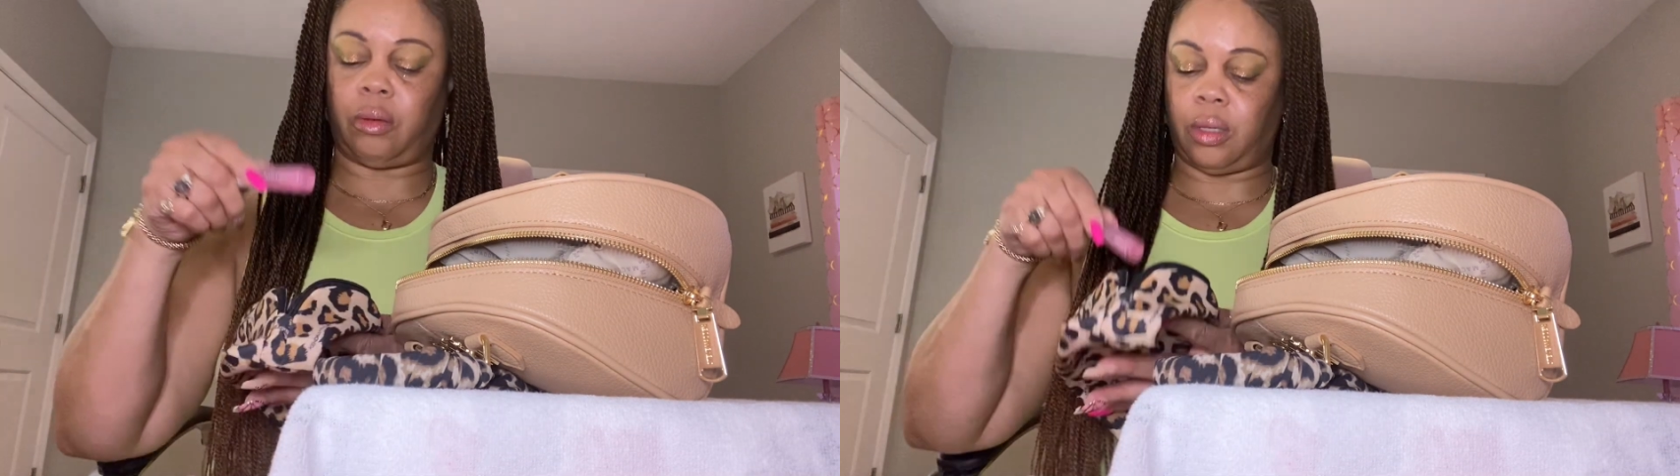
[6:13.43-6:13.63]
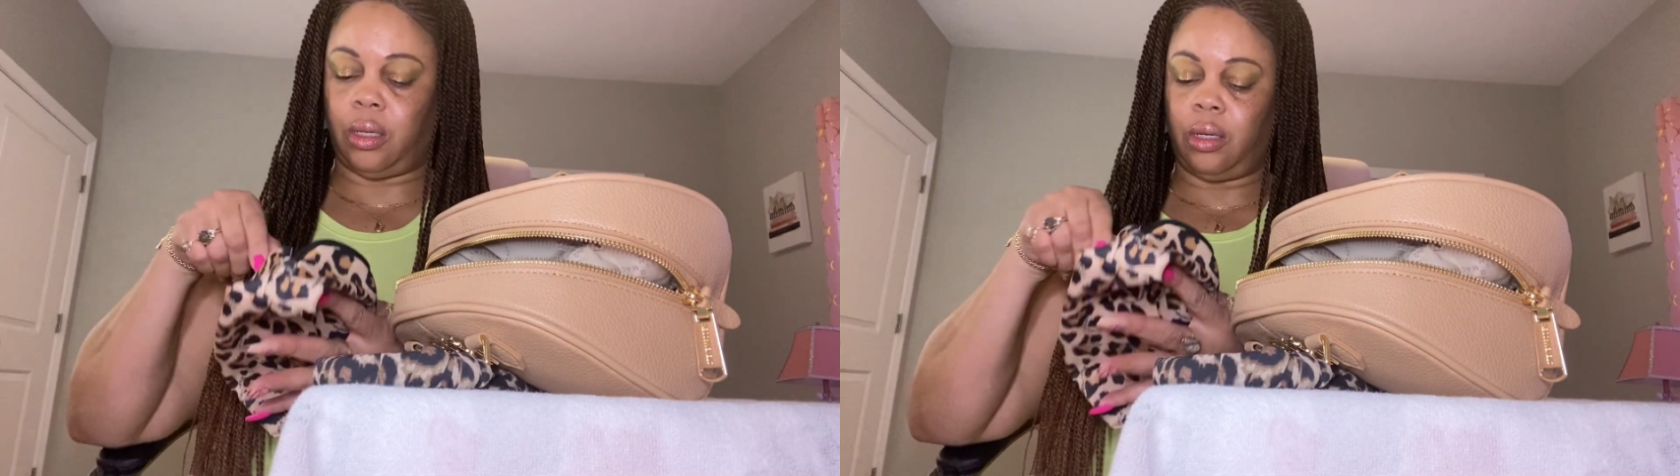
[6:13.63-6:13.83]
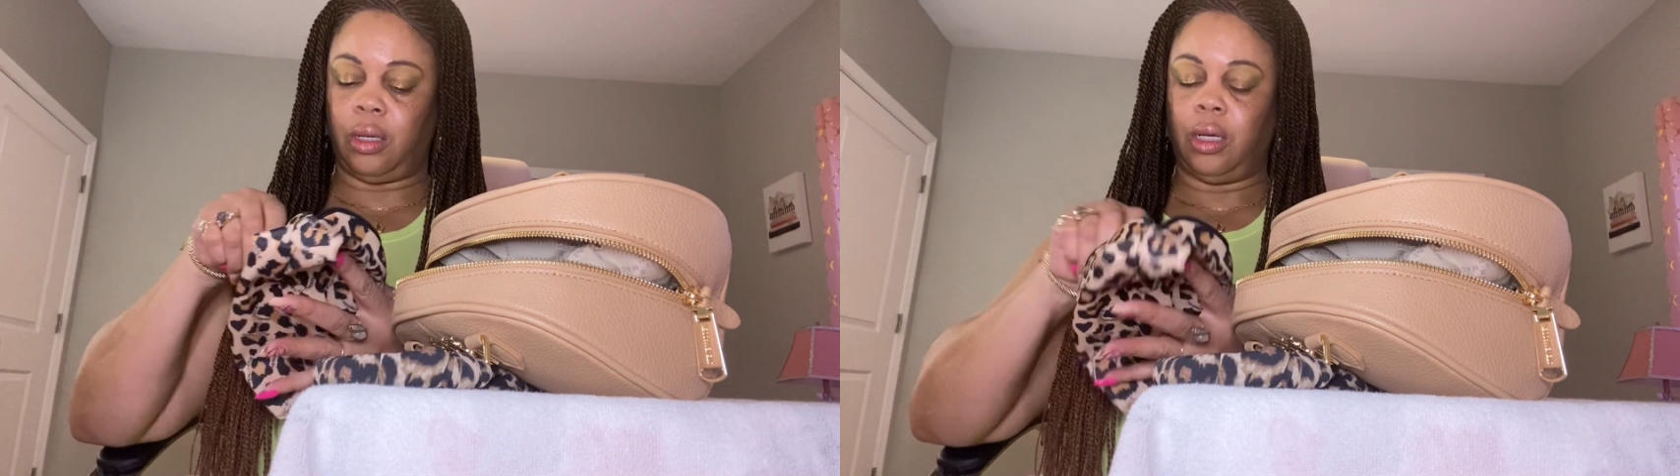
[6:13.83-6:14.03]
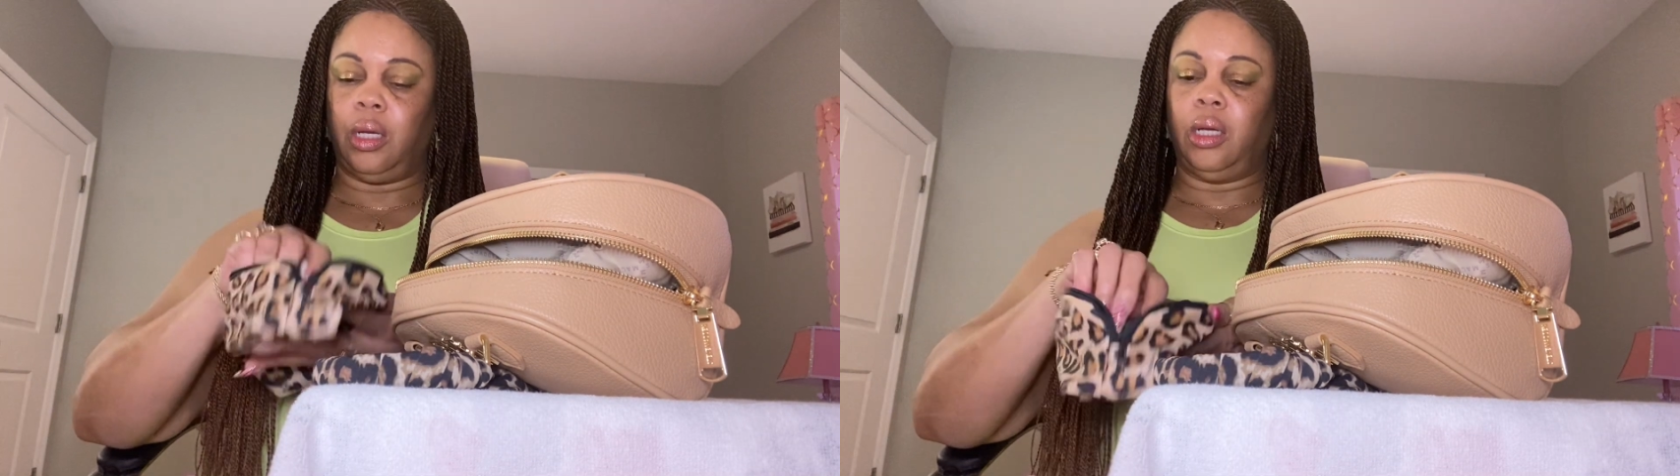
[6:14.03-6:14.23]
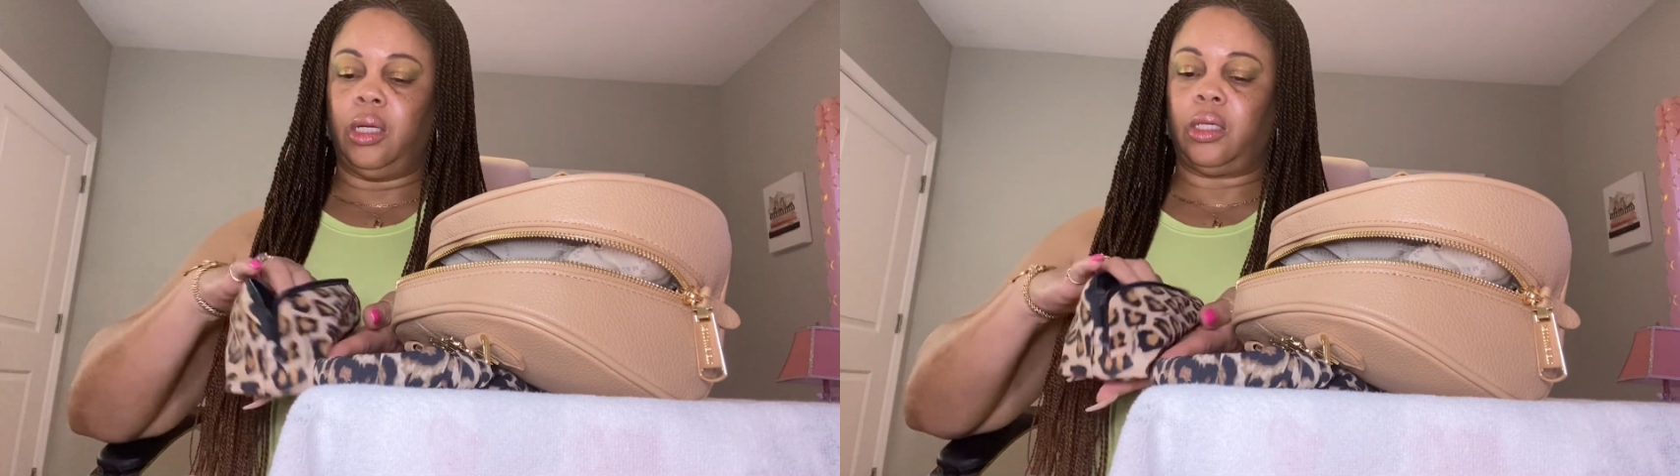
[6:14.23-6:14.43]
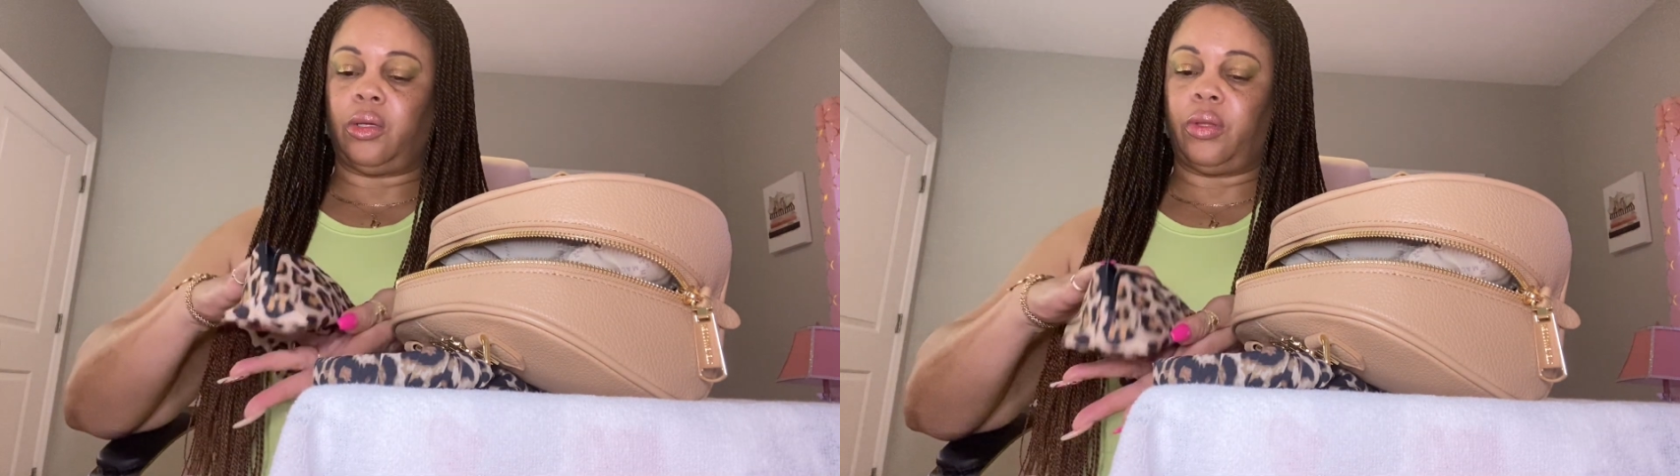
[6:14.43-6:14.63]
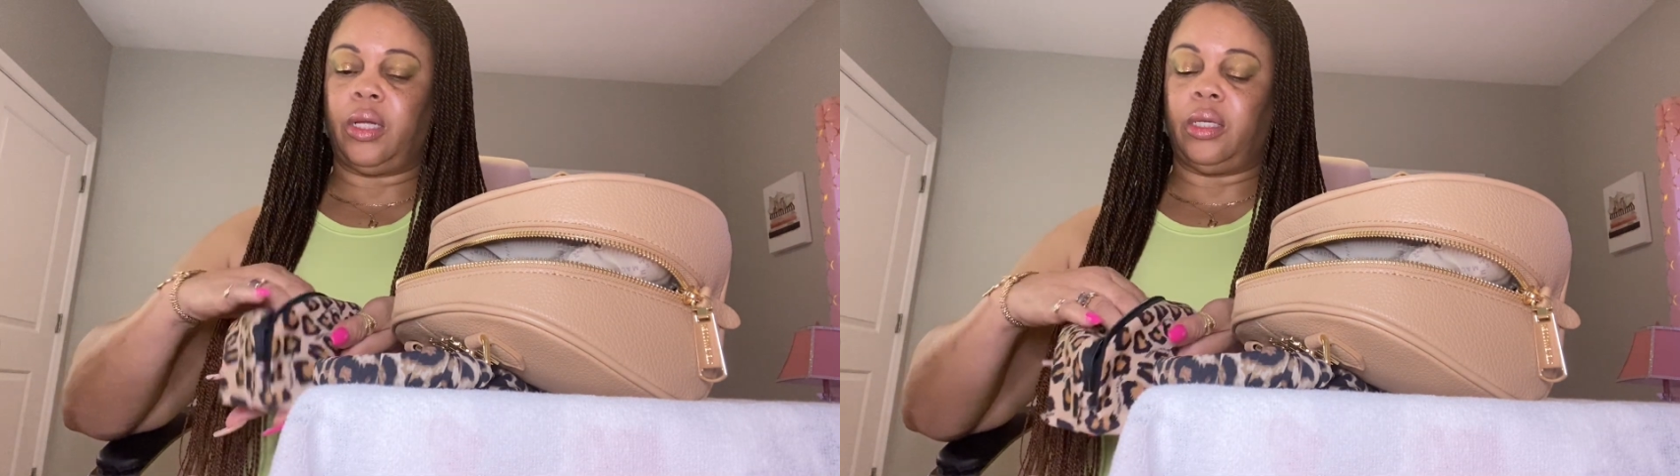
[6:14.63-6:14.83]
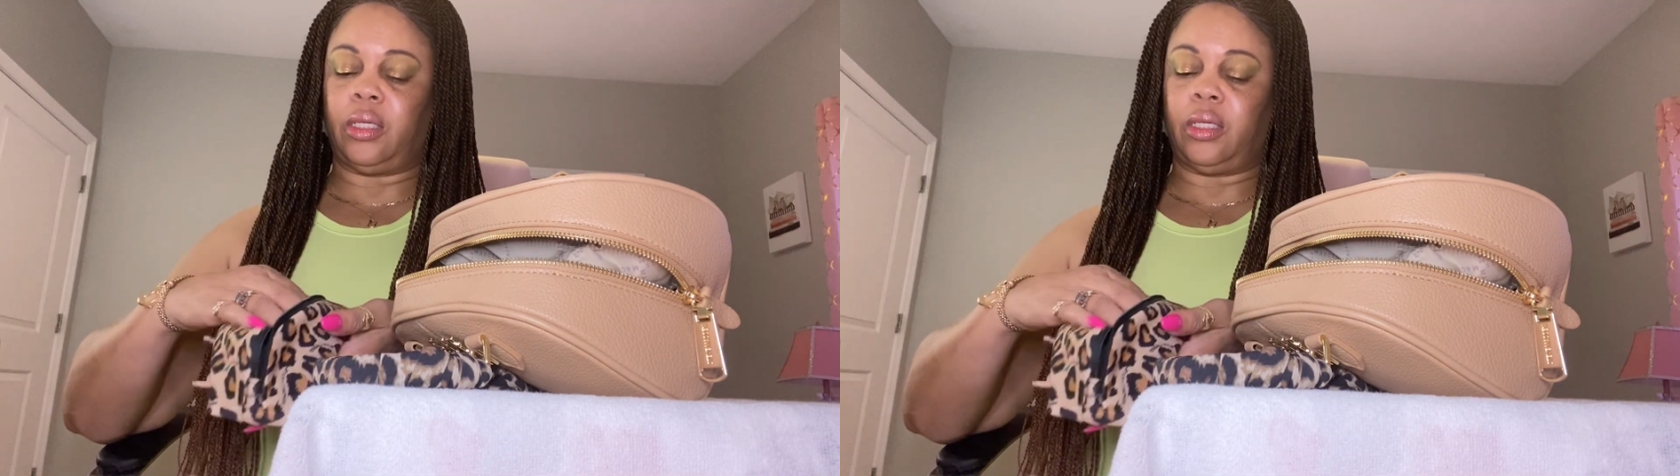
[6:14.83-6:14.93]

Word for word: Okay, so that is